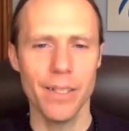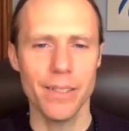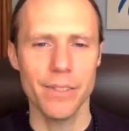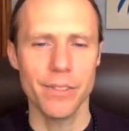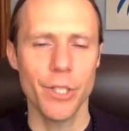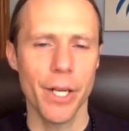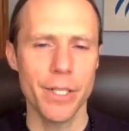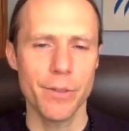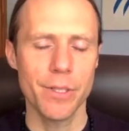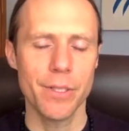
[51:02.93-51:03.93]
in
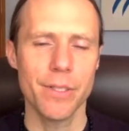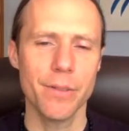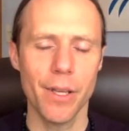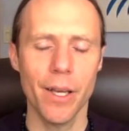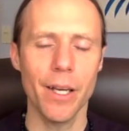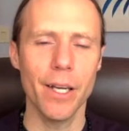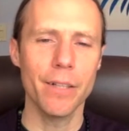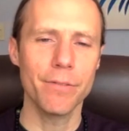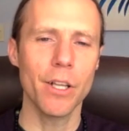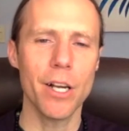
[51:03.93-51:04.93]
Chinese
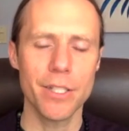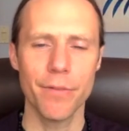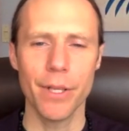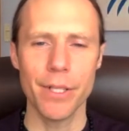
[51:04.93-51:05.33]
philosophy,